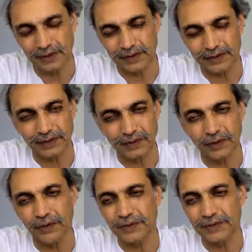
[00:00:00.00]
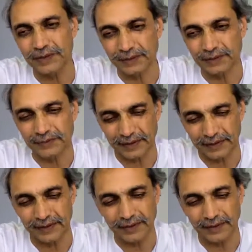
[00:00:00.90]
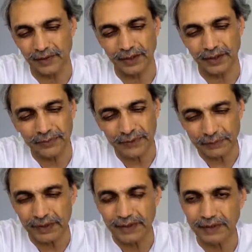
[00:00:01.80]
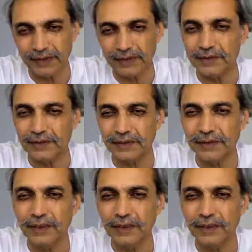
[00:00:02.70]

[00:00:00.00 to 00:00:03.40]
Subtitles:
See, cause and effect. Everybody is in